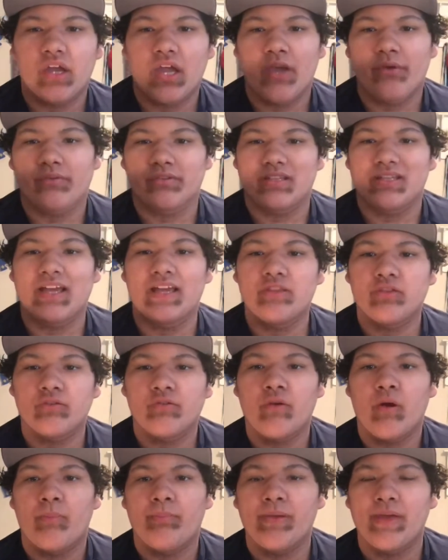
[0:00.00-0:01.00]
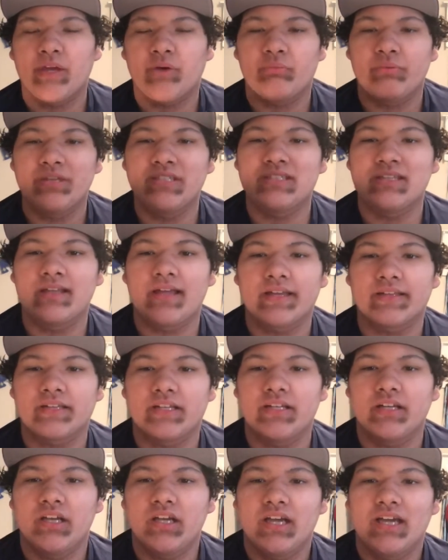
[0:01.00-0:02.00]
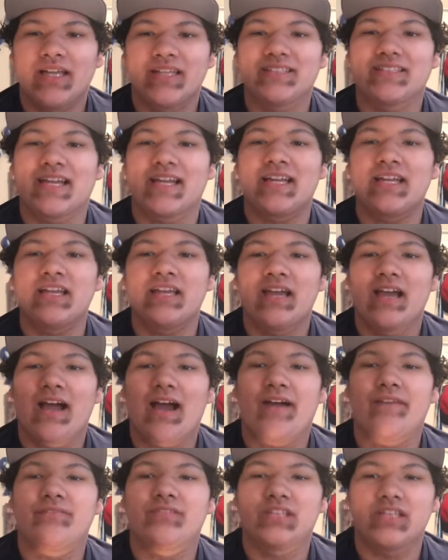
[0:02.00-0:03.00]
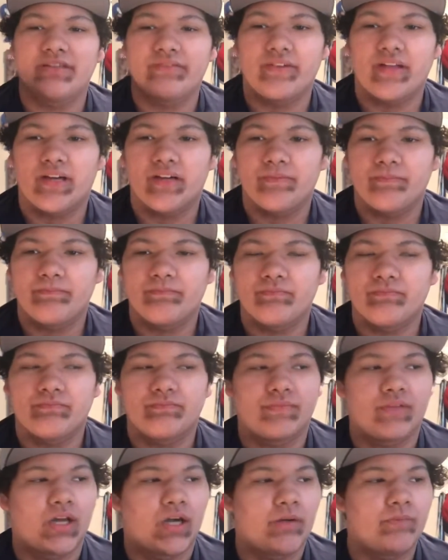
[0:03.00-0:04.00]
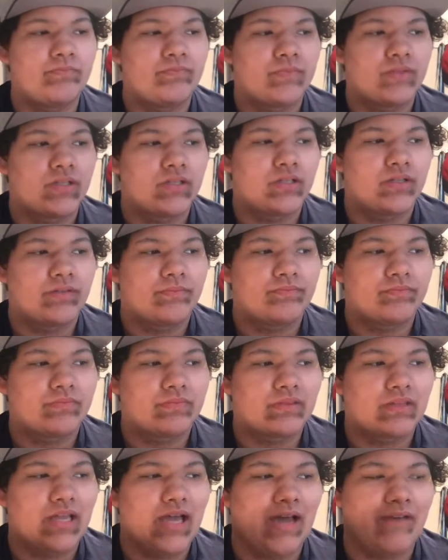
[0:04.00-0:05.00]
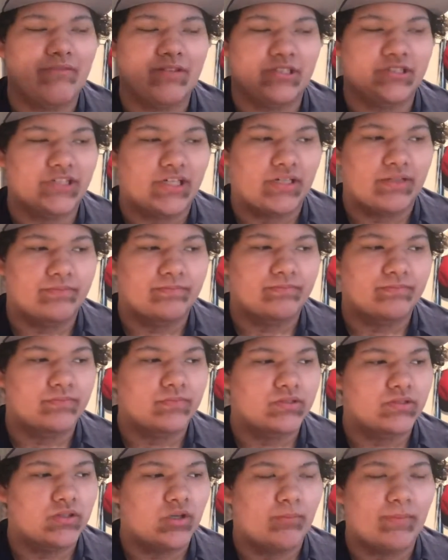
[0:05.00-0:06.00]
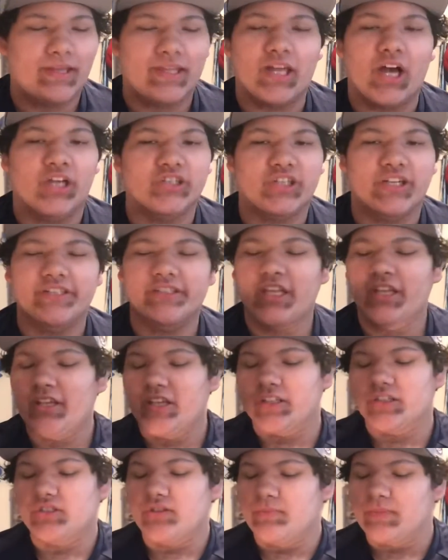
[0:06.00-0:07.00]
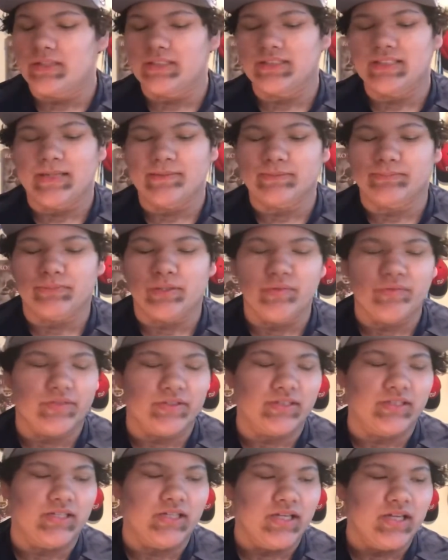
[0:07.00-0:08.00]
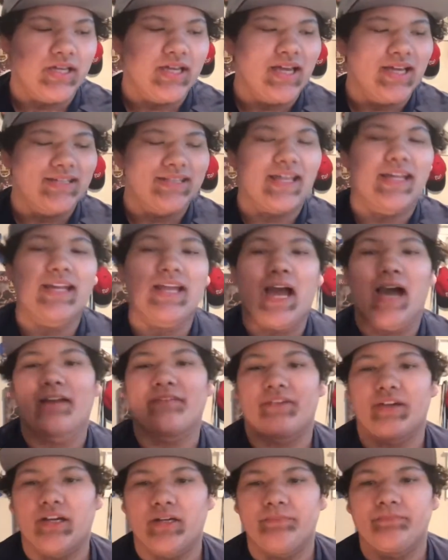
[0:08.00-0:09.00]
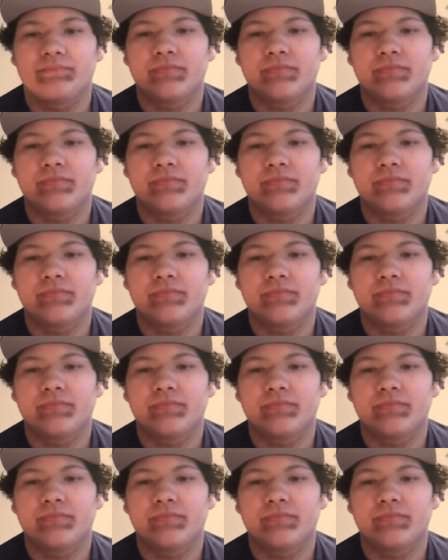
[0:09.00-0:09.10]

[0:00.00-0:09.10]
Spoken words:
And with the 9th overall pick, we selected Denny Avdija. No, Avdija. Oh my gosh, I said this so many times perfectly. Denny Avdija.